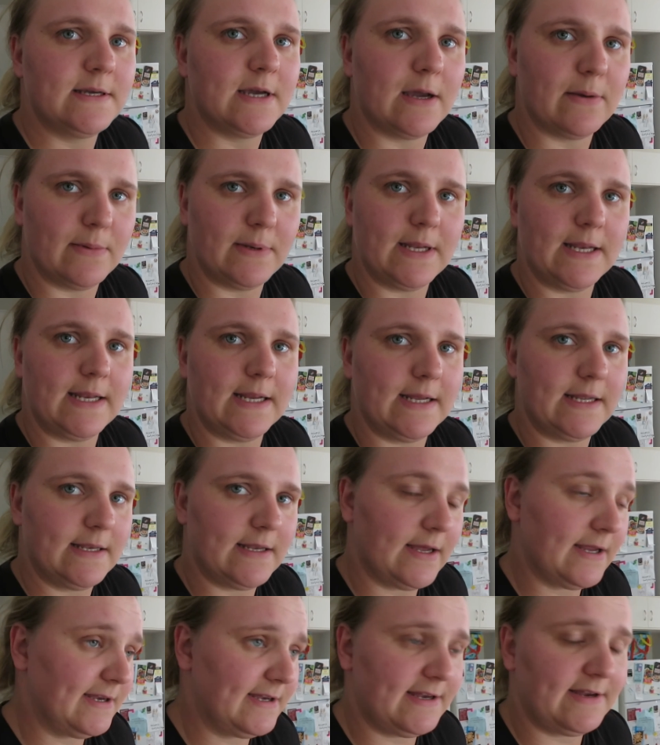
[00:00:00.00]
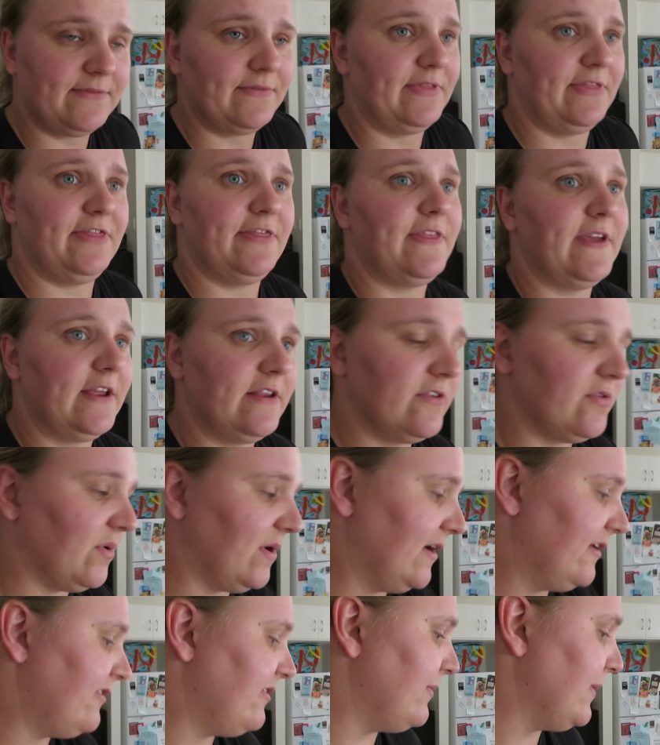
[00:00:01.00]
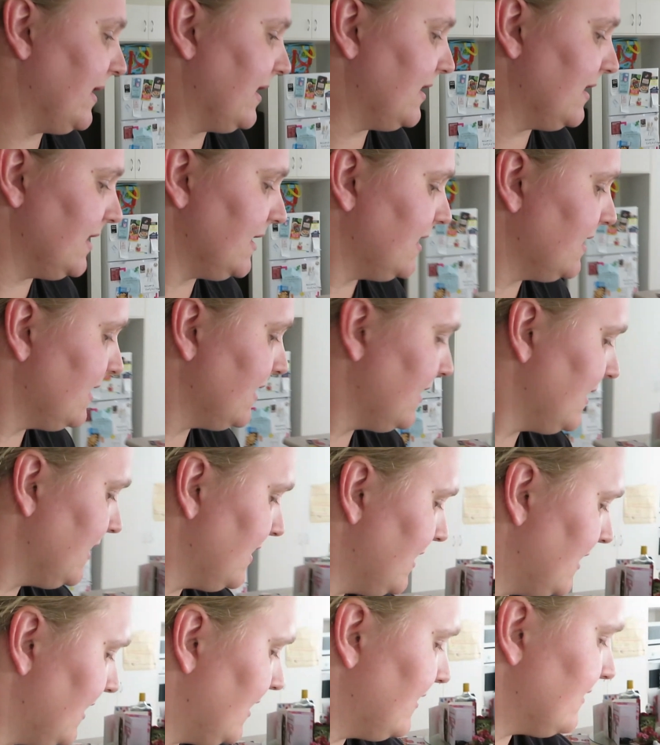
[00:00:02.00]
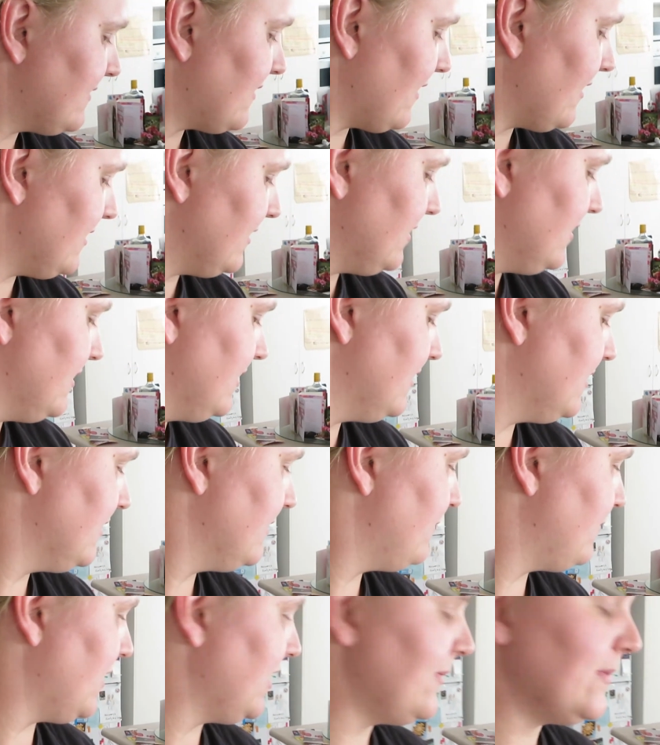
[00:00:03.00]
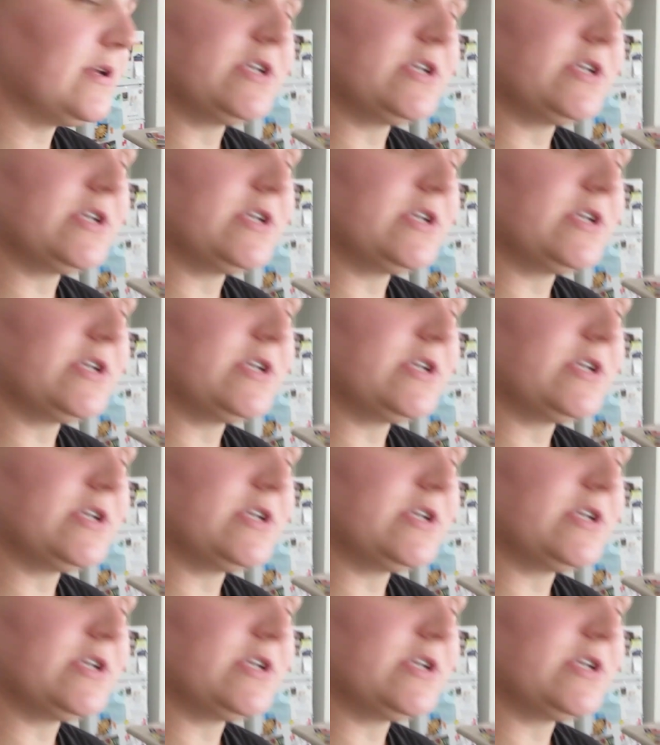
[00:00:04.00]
I'm an idiot. I didn't even think twice about it. So pretty